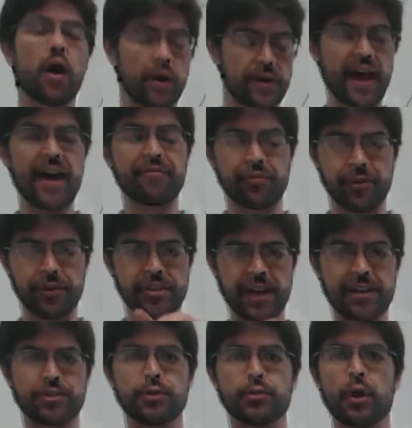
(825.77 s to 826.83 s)
on average
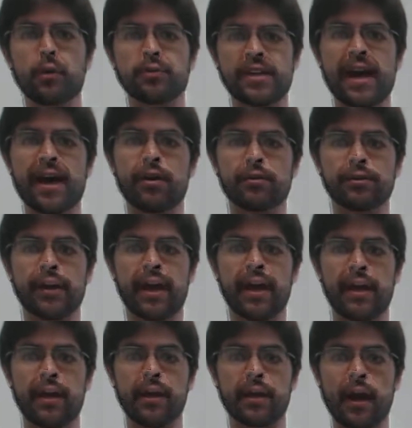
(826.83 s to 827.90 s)
as you go down
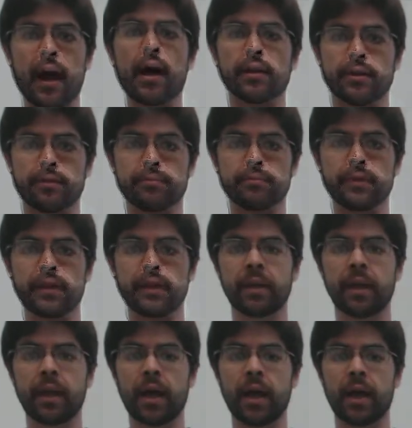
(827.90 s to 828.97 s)
a column.
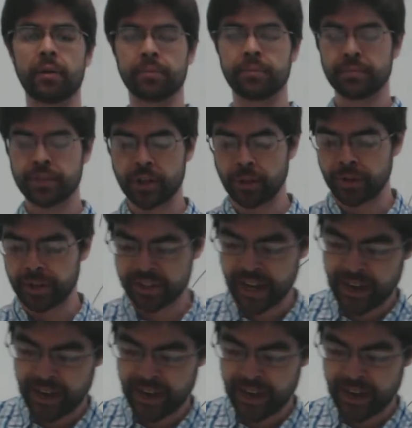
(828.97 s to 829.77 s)
So